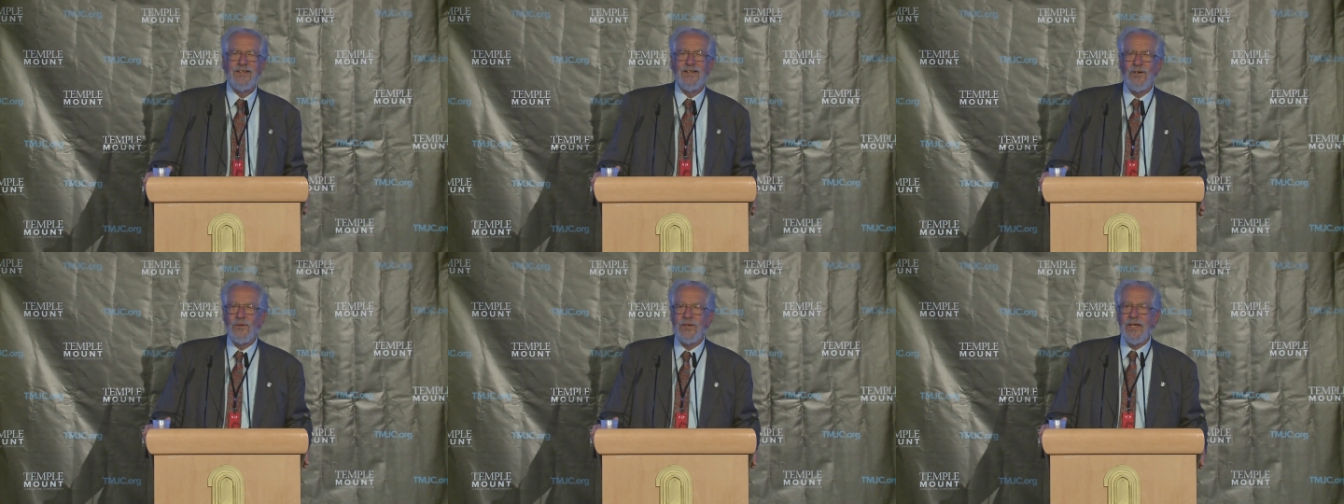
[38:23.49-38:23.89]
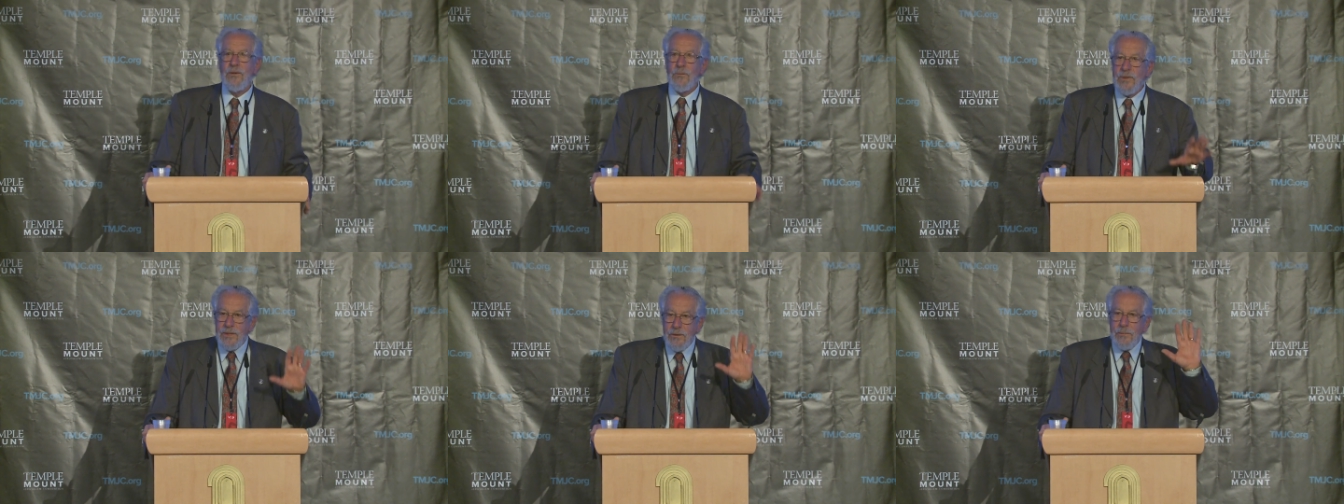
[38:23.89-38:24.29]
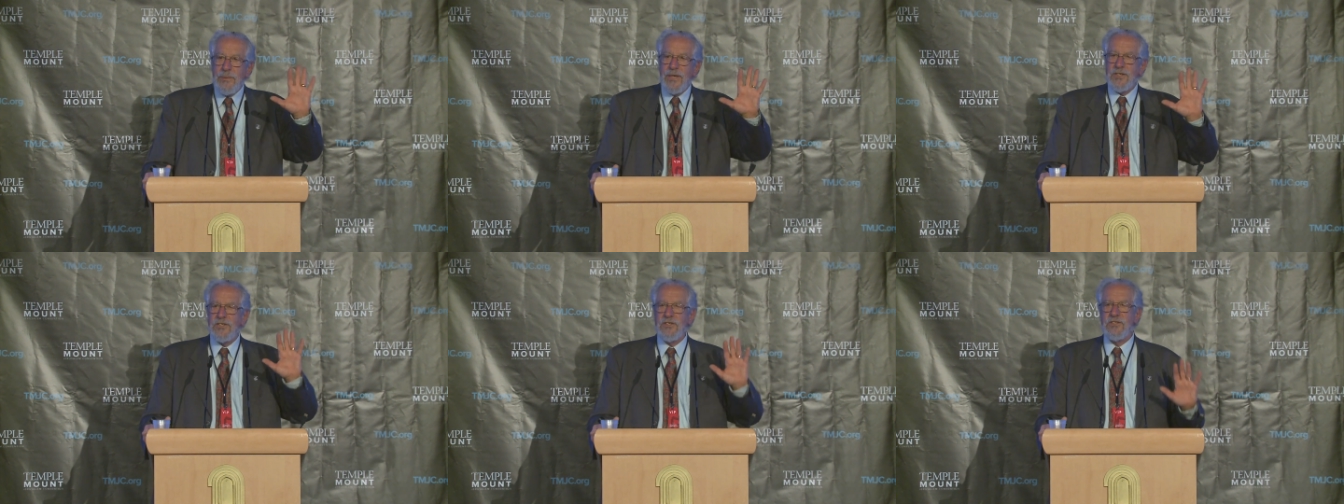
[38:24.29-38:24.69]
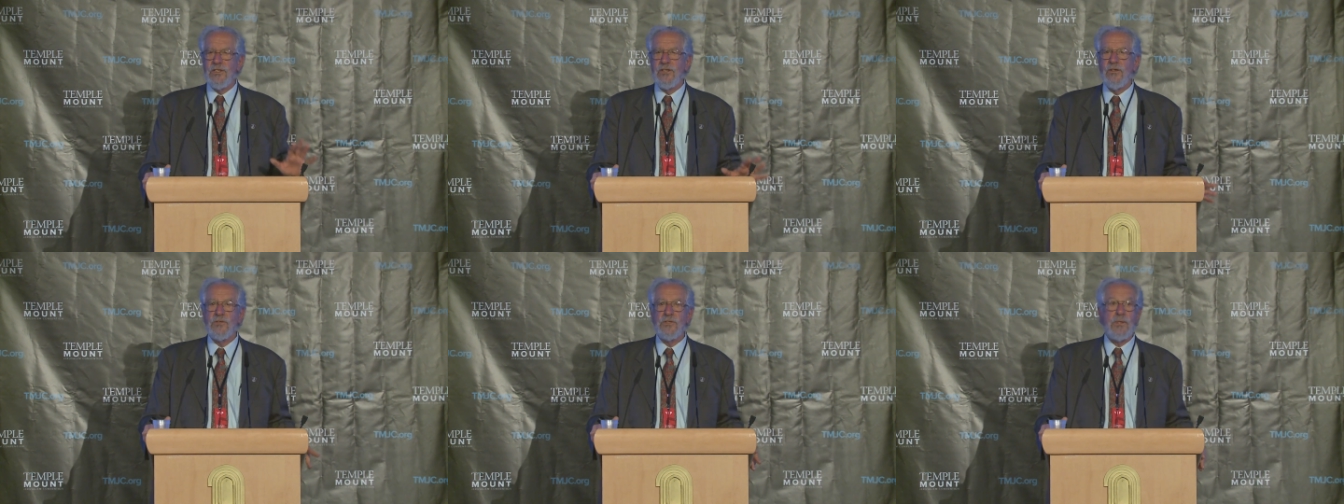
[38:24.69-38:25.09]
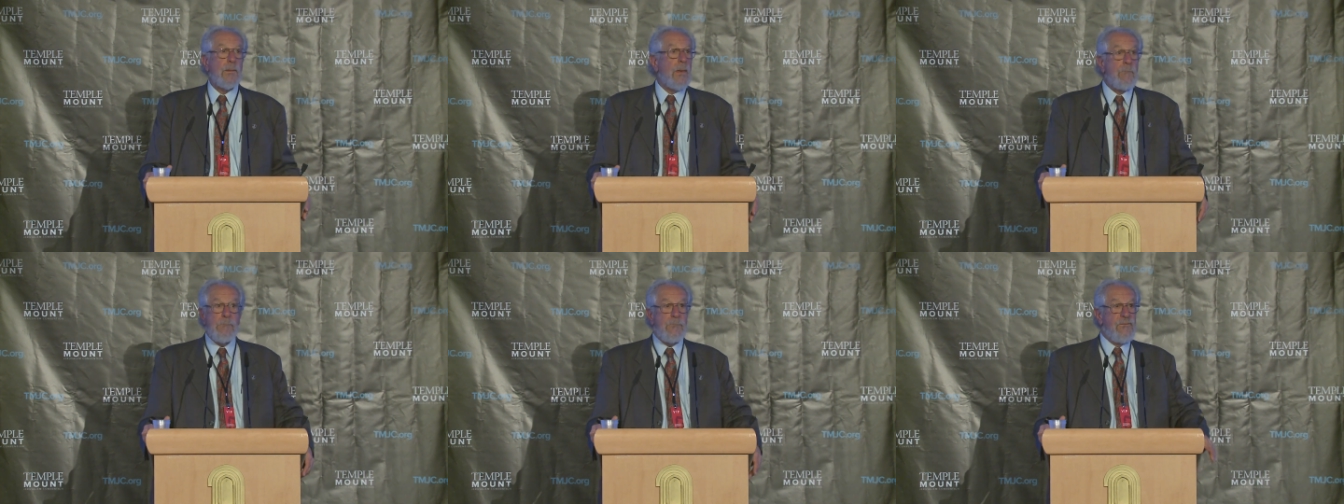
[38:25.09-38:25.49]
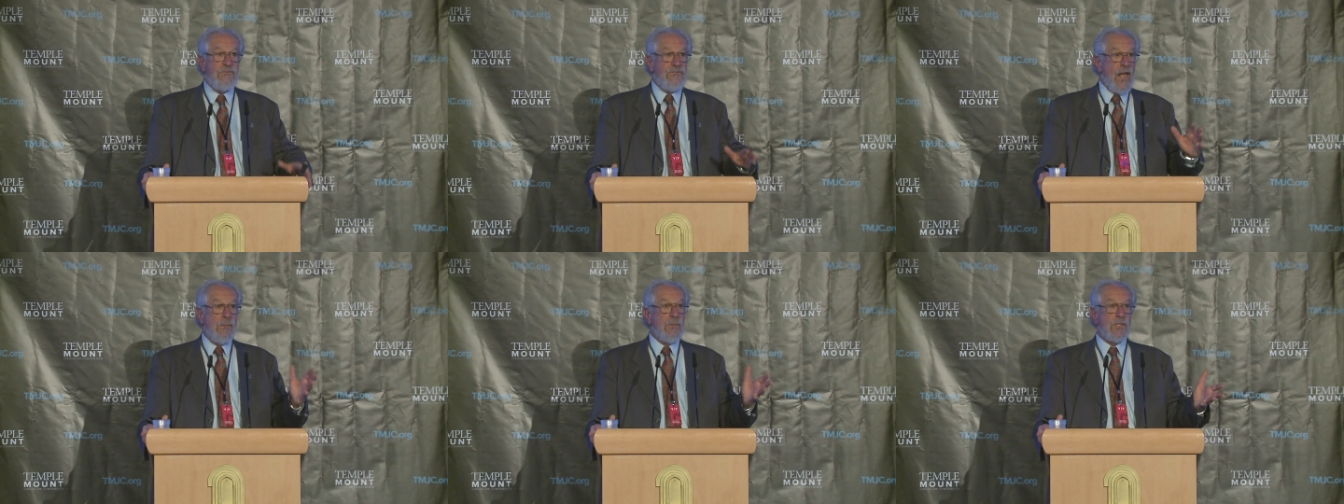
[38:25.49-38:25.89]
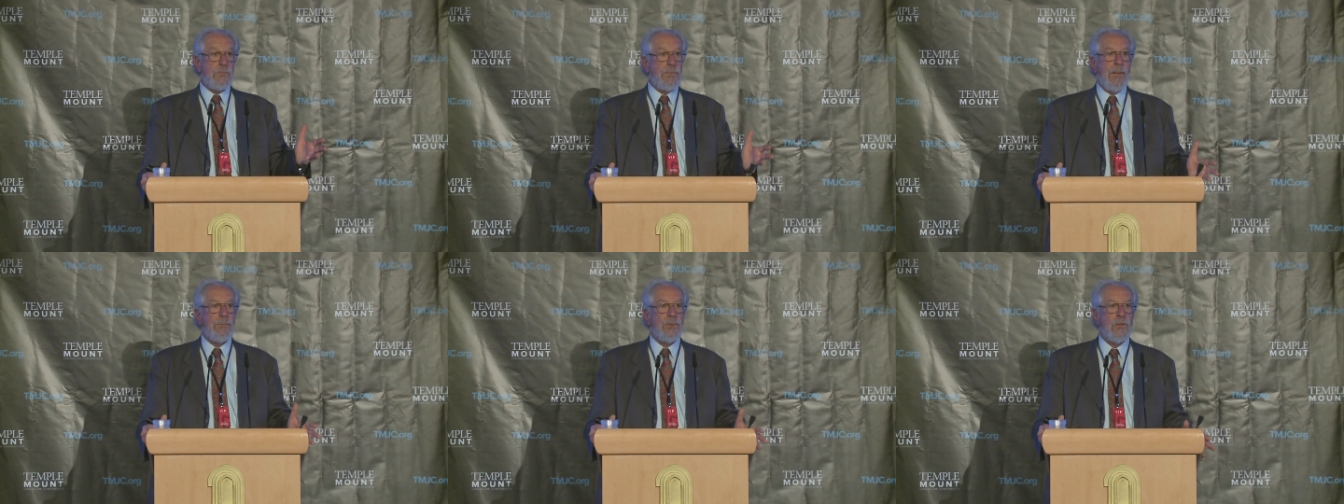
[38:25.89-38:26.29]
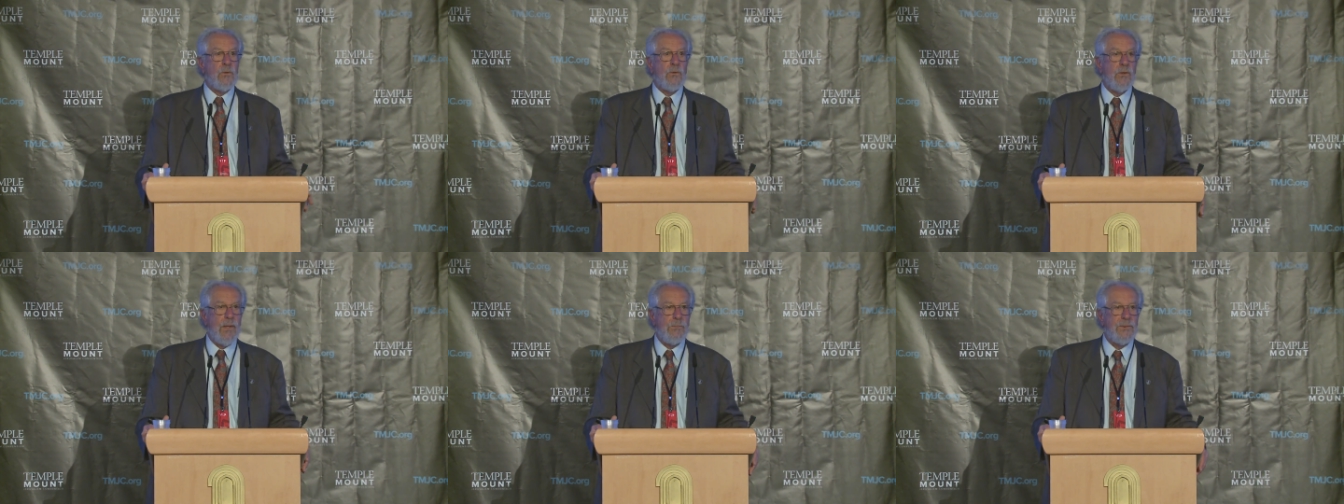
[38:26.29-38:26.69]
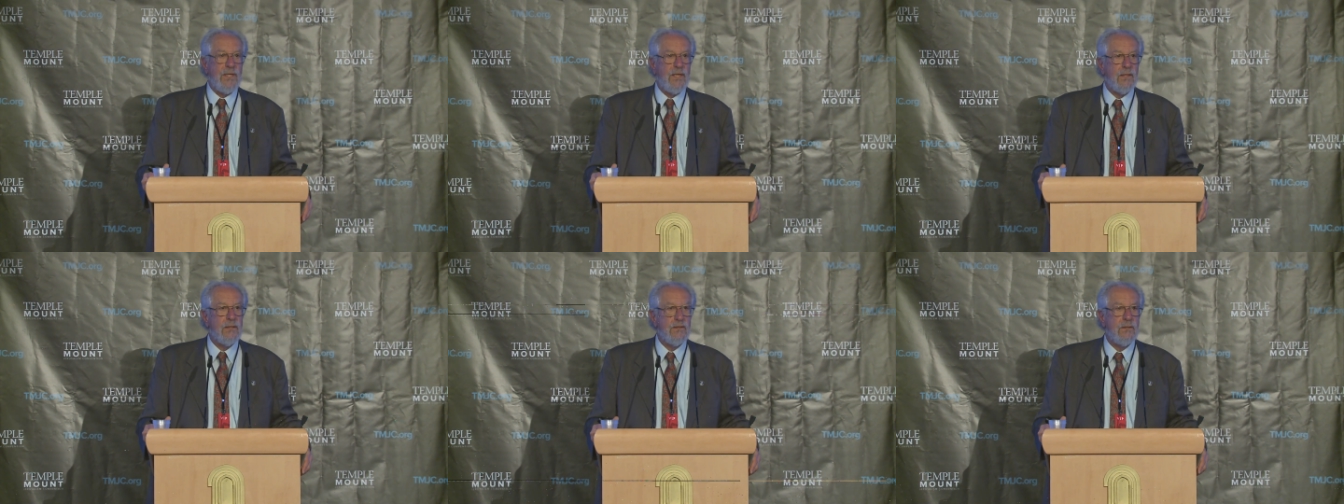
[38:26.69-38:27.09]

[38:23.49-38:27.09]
Okay, well, there are pictures of those. So famous people were up there.